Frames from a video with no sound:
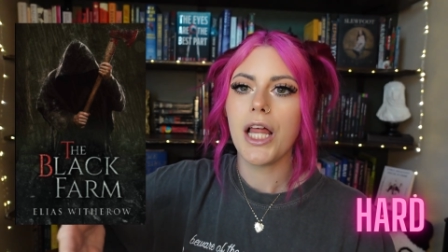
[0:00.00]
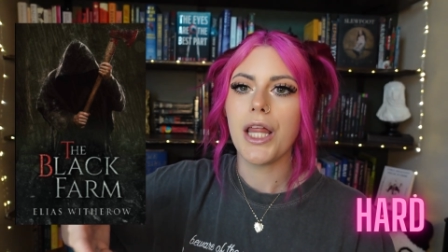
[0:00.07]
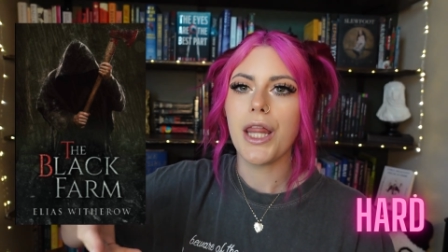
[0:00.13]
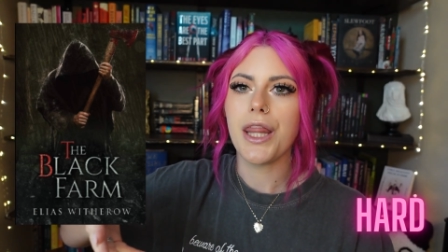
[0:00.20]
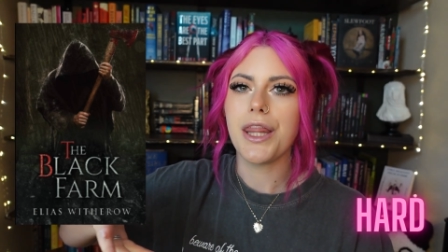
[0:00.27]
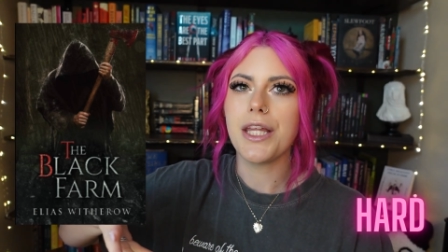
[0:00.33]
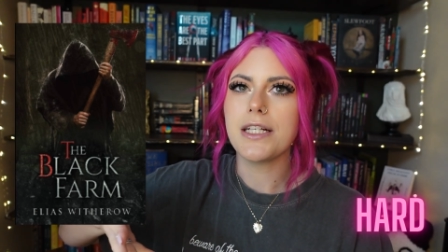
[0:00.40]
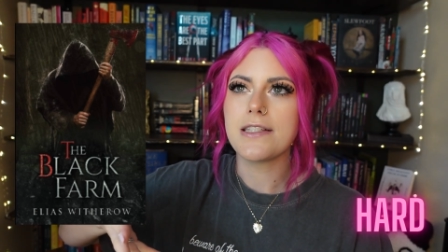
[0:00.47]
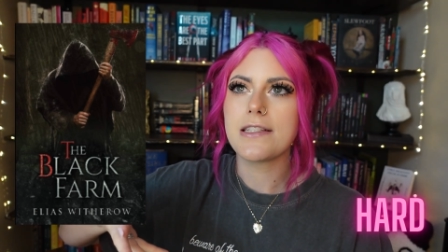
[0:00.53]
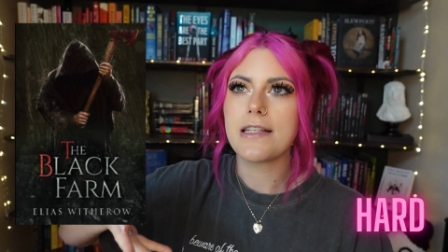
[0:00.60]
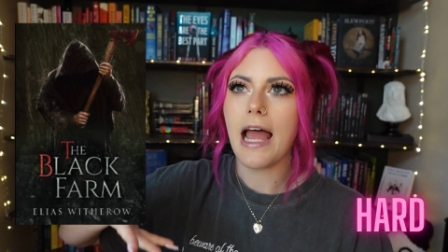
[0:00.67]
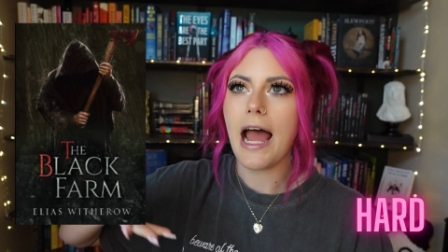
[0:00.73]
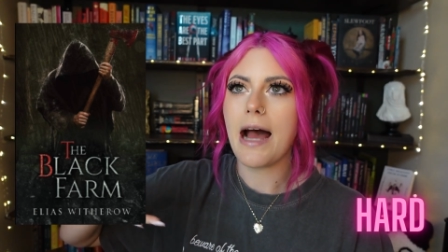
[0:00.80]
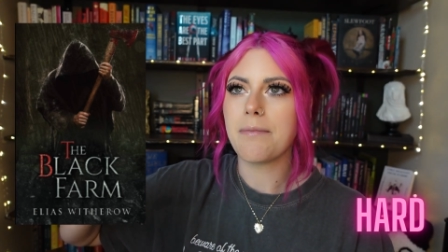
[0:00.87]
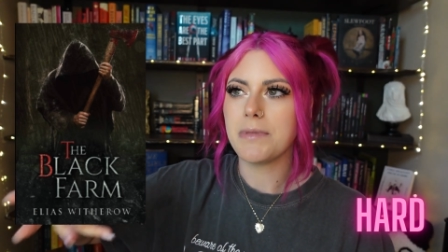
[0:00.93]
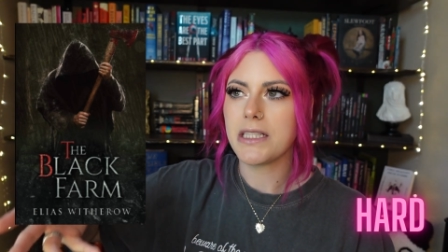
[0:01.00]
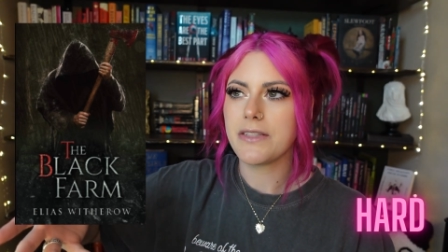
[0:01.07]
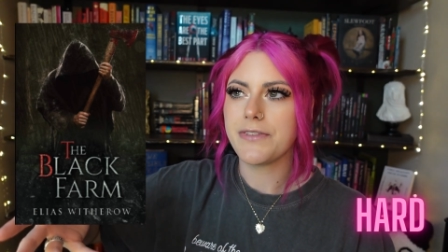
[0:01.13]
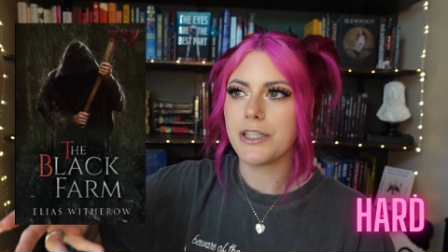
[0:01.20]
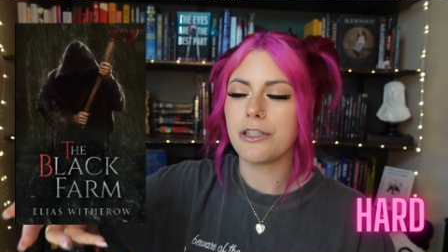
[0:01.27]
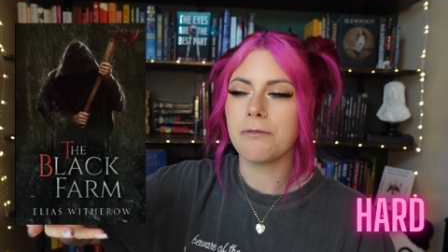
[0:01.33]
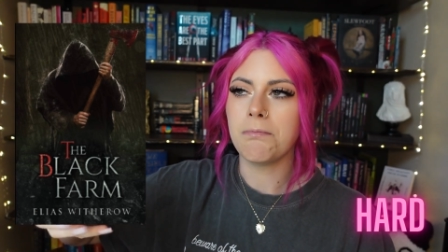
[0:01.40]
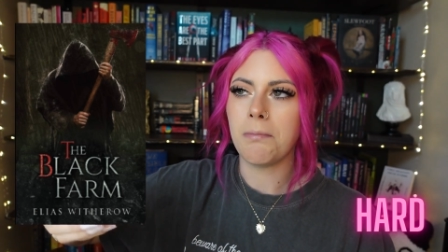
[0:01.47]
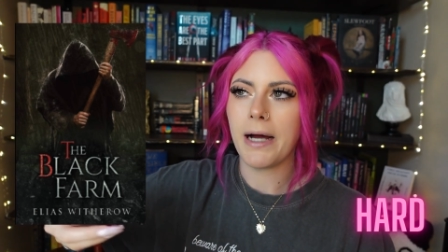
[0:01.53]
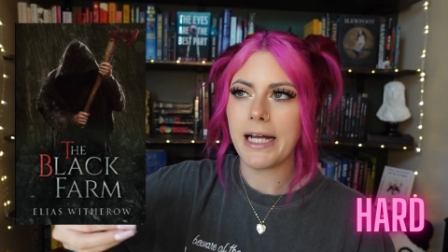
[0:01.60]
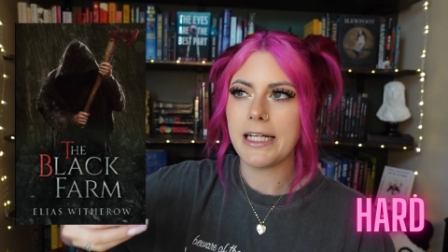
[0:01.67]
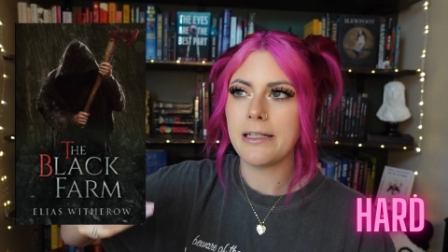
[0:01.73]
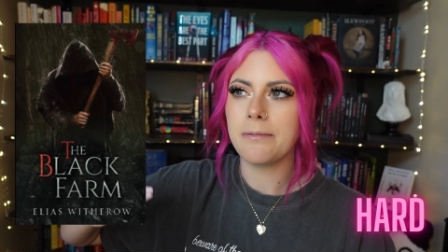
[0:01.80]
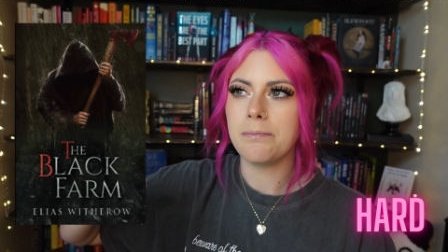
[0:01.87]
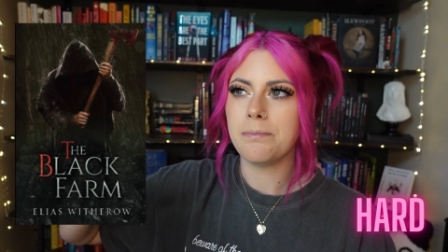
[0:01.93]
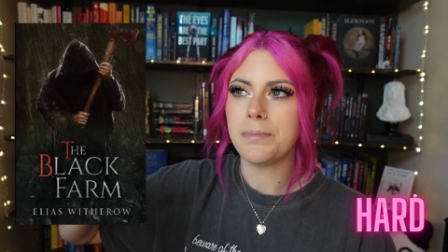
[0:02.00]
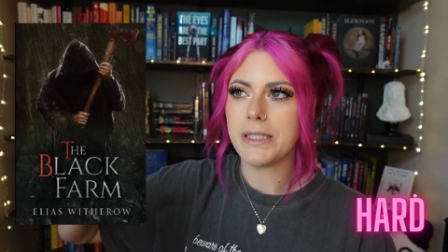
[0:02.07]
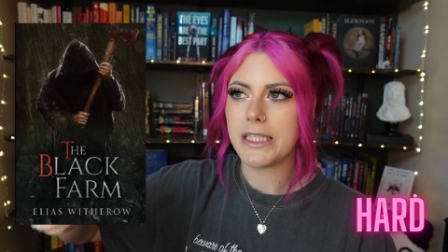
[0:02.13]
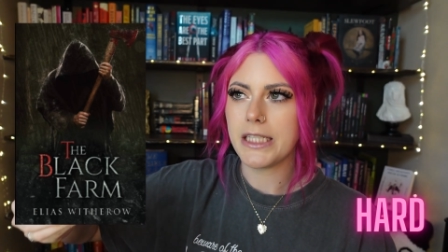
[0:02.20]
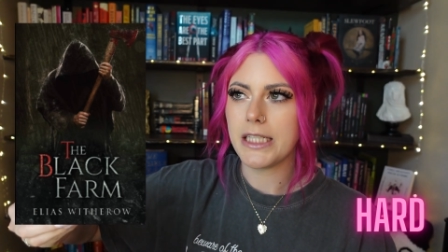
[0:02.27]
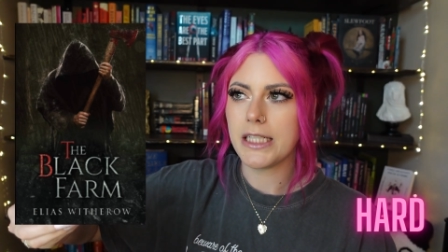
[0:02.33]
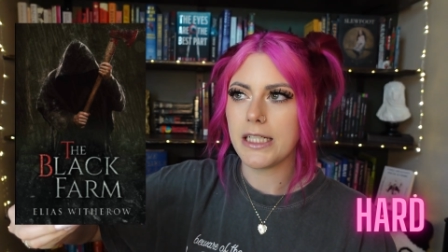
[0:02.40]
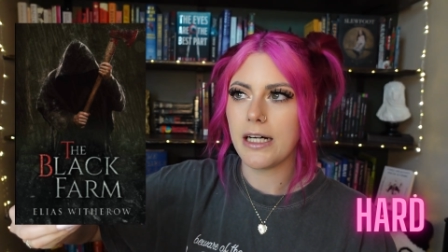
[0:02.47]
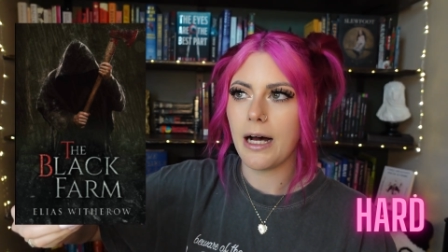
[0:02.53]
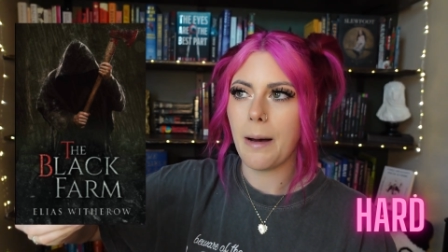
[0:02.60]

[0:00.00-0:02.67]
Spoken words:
this atmosphere might be